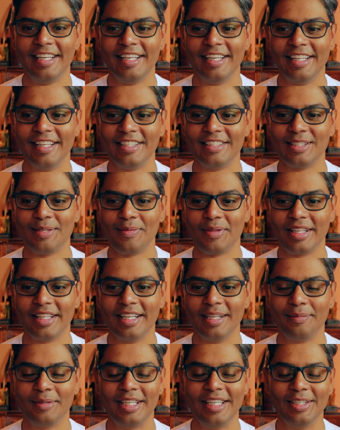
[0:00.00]
uh, that's something
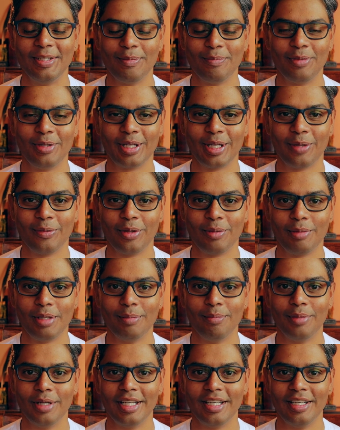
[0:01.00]
that I'm keen on bringing with
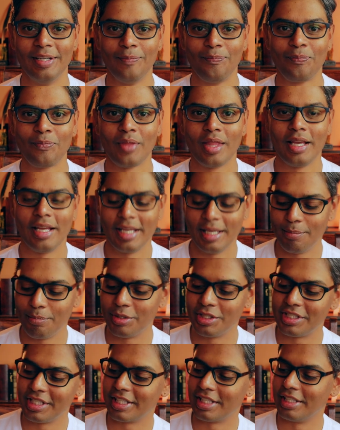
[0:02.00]
me, but in
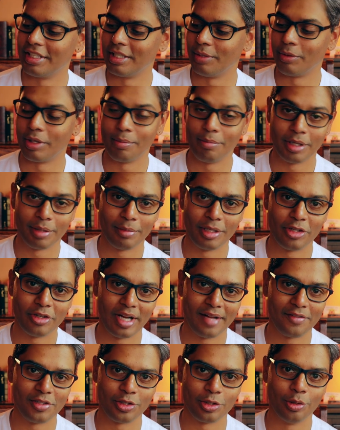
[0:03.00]
particular, I want to bring my
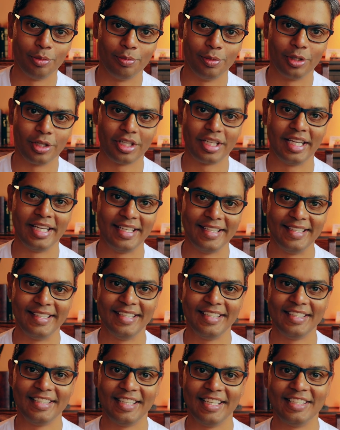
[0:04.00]
traveler's notebook.
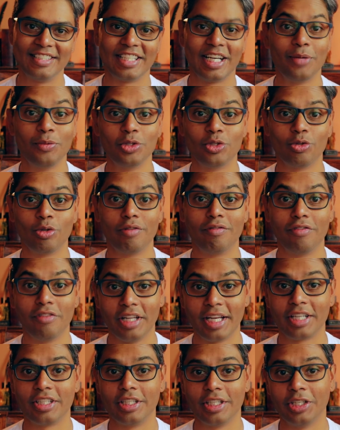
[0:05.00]
And as I was
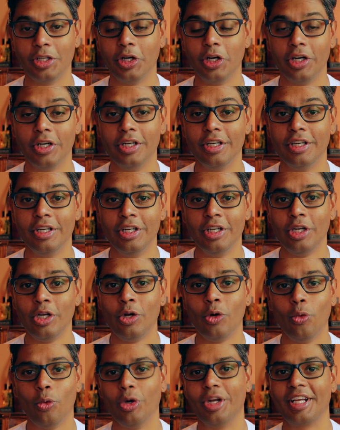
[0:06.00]
reflecting on
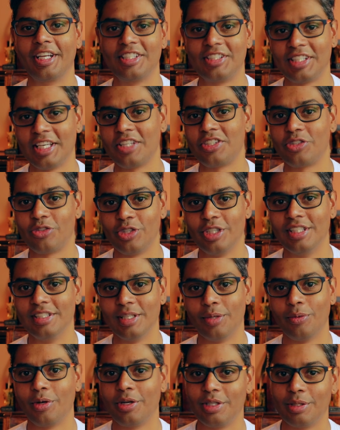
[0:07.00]
what accessories
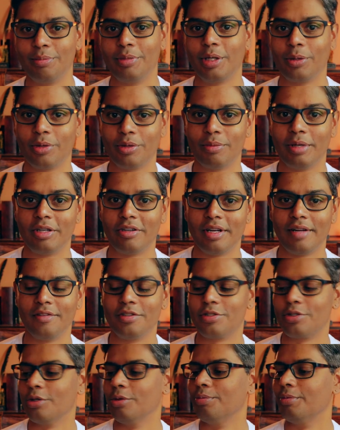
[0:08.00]
I wanted to bring with my
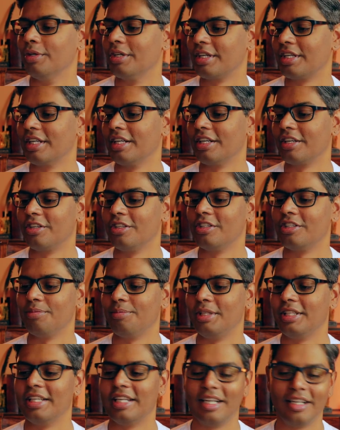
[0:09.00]
traveler's notebook, it occurred
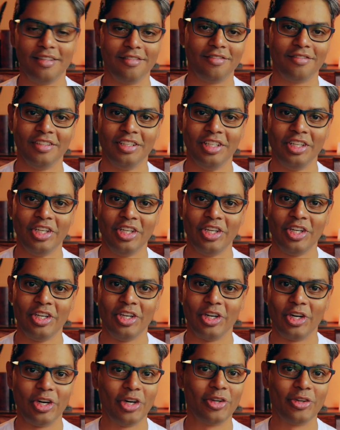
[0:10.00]
to me that I've
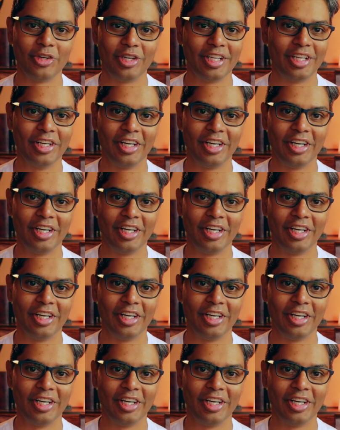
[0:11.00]
already